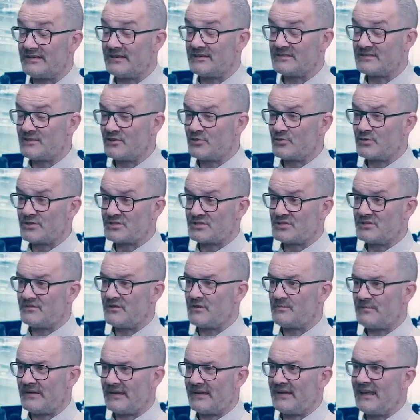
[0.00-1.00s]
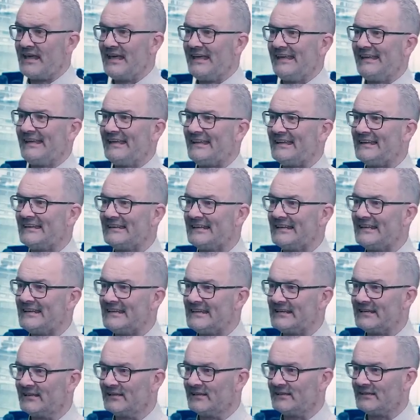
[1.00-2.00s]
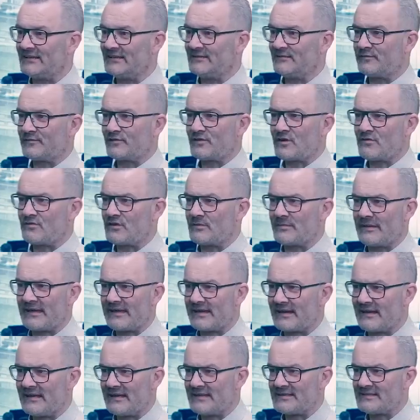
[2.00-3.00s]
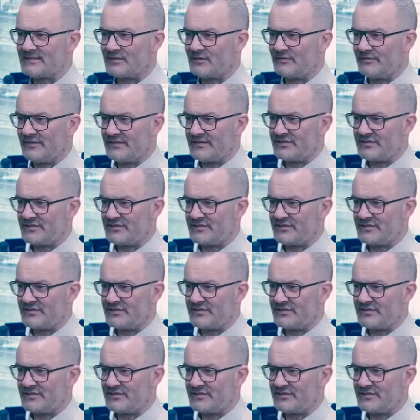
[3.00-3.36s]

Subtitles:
There's no question of it being illegal and Ferrari being let off.